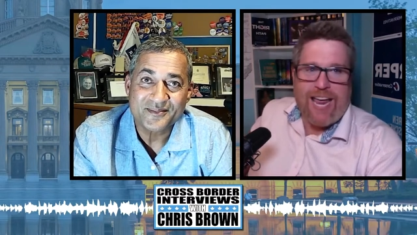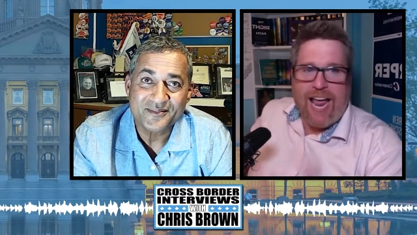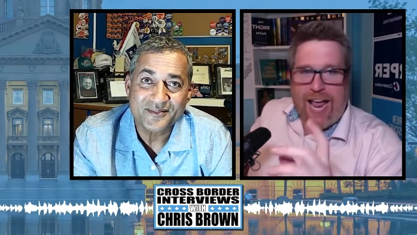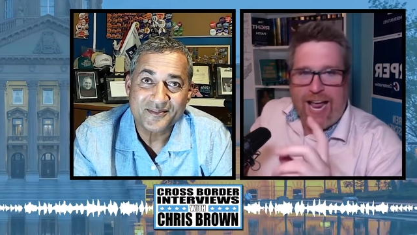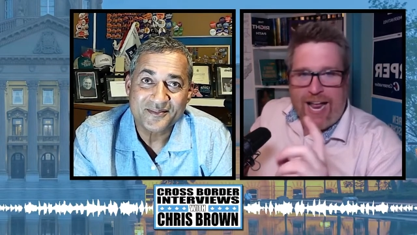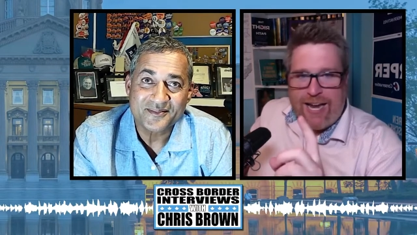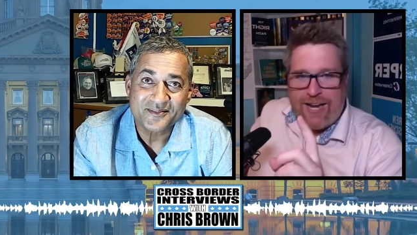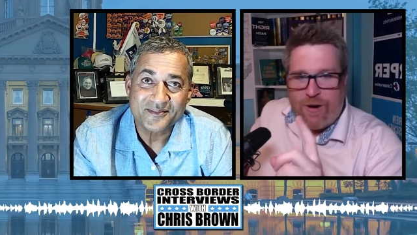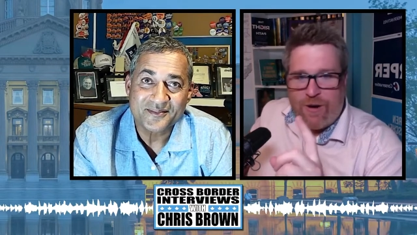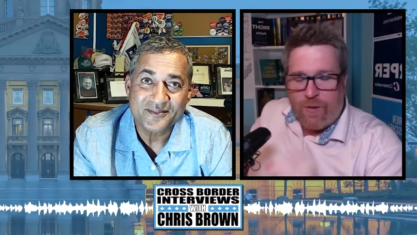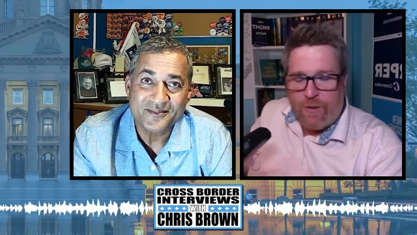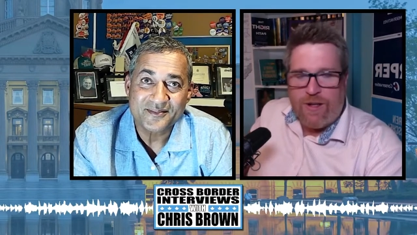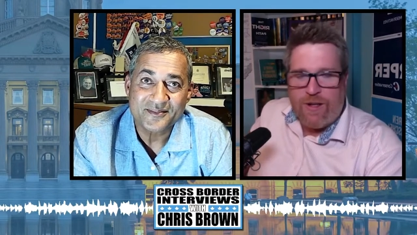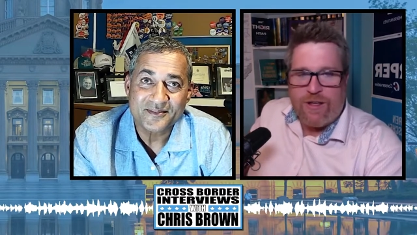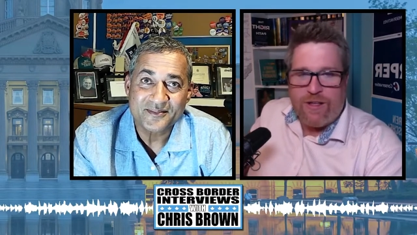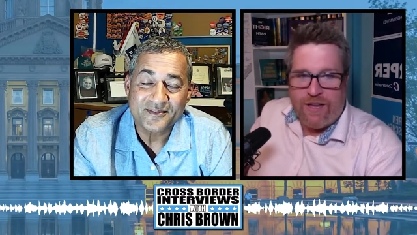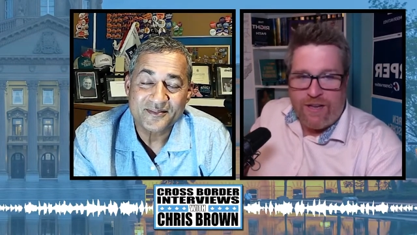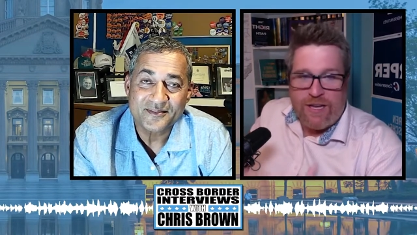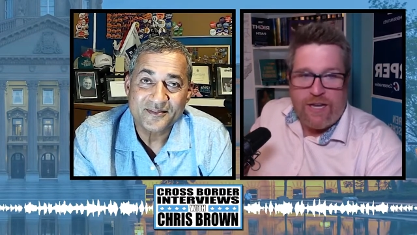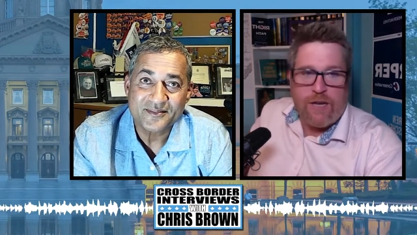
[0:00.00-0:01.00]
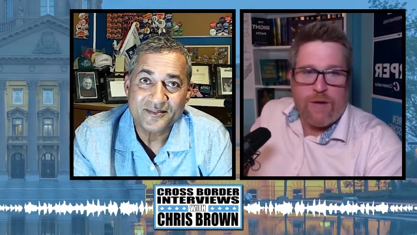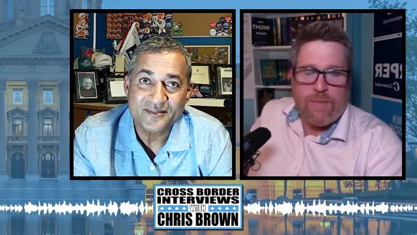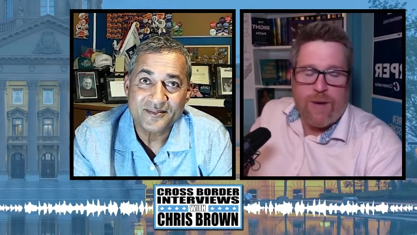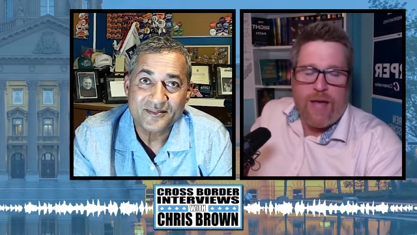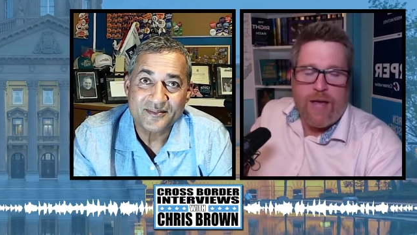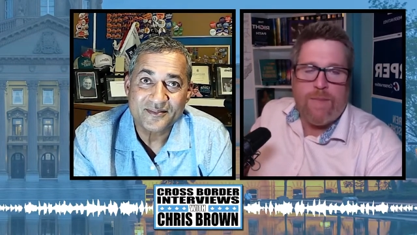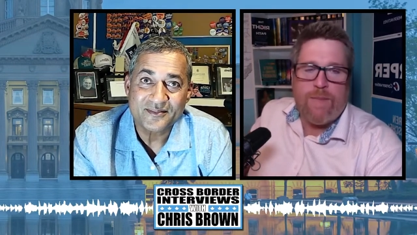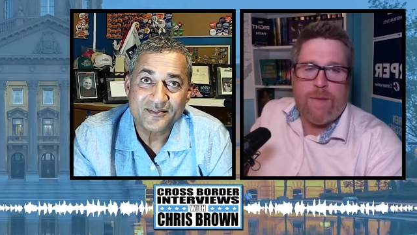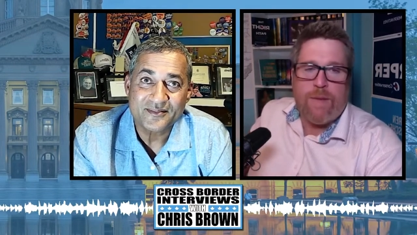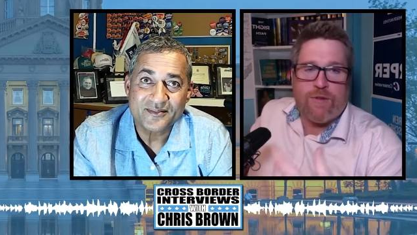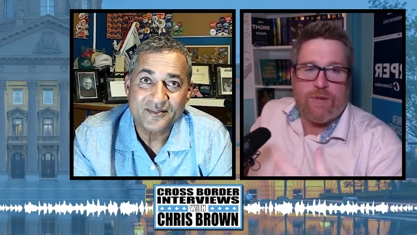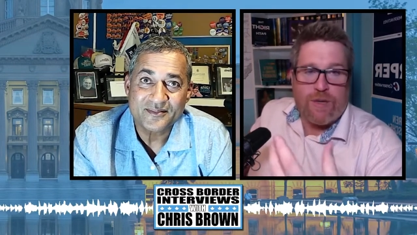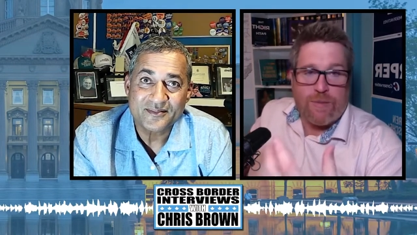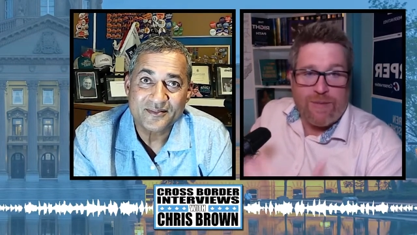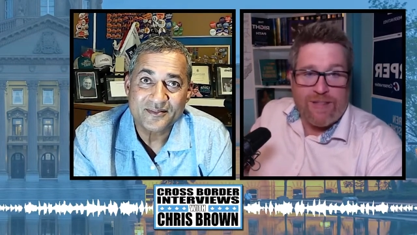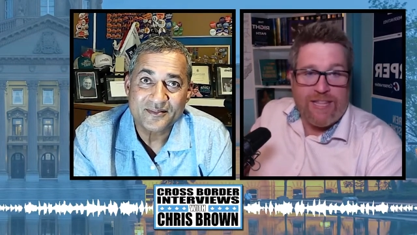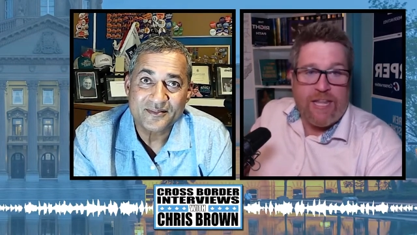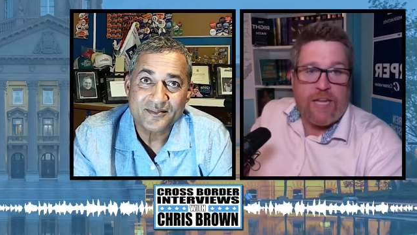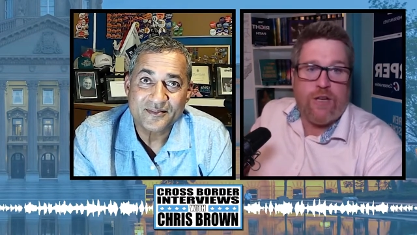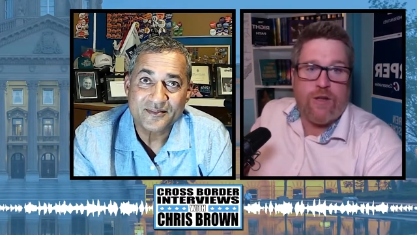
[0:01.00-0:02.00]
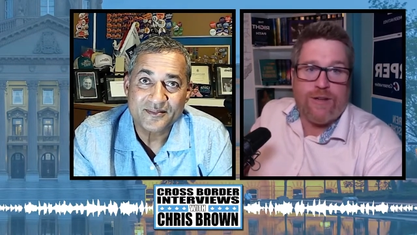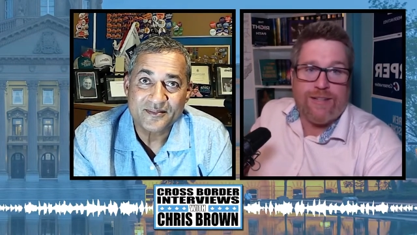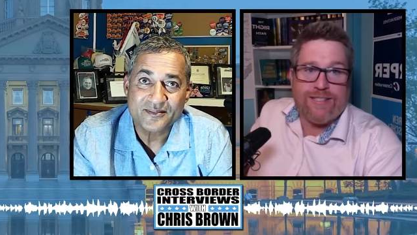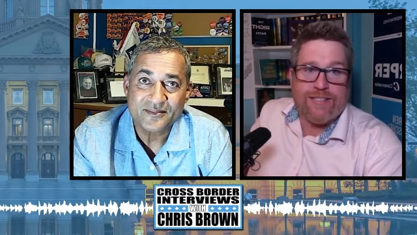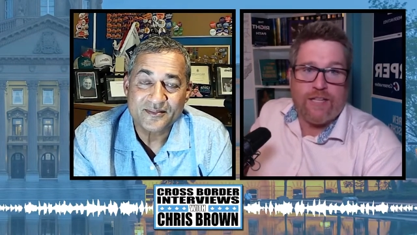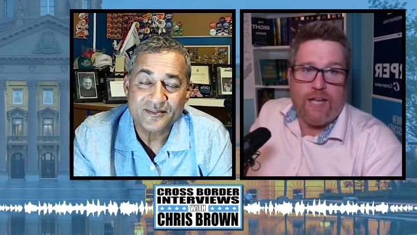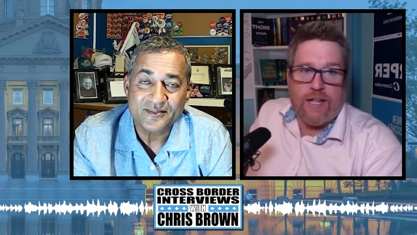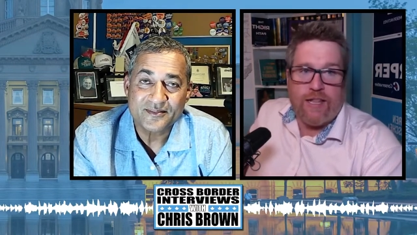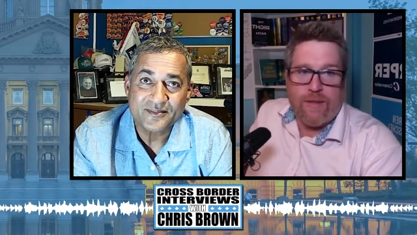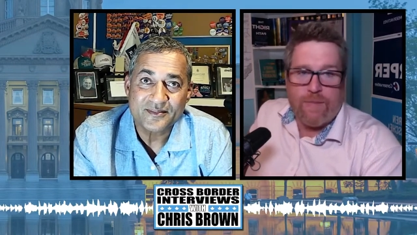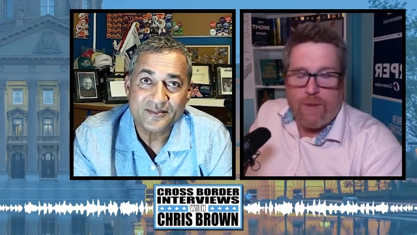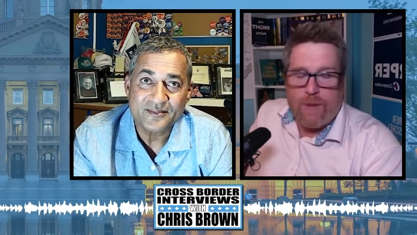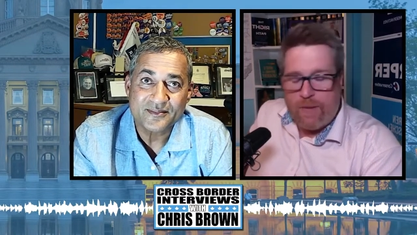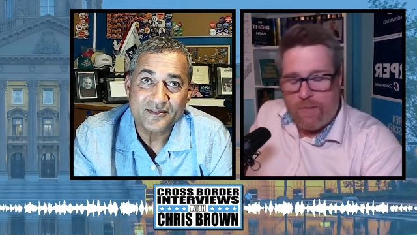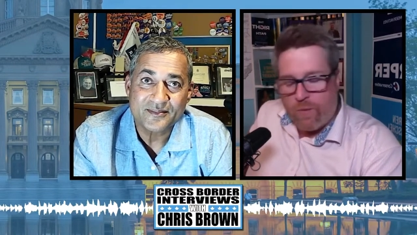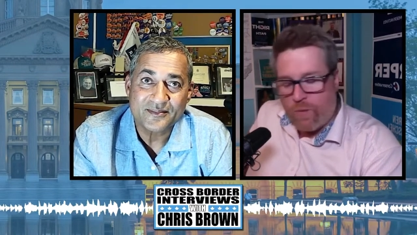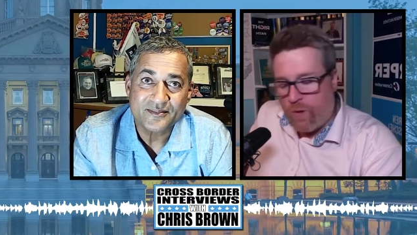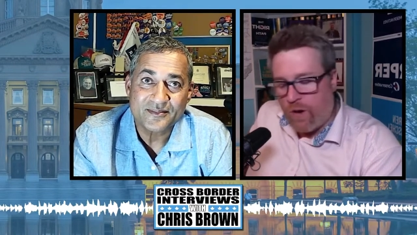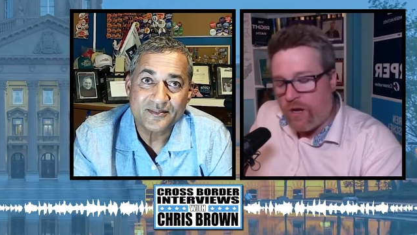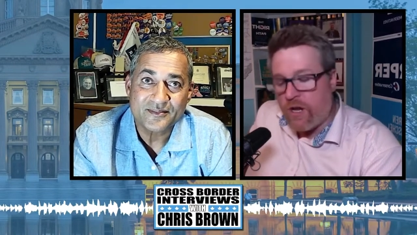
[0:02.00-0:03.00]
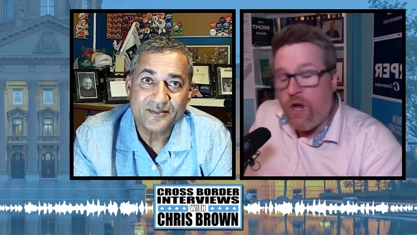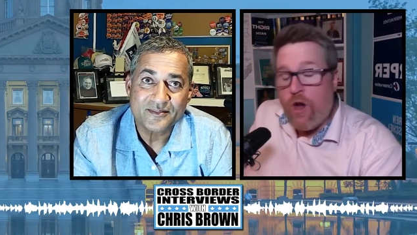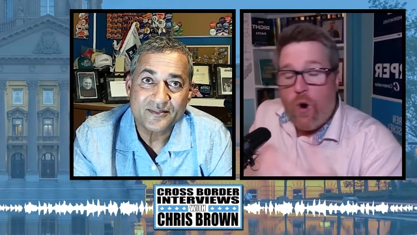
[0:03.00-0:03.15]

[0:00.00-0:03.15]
Speaker 1: and or well, you need to buy a membership, and then you can sign the paperwork.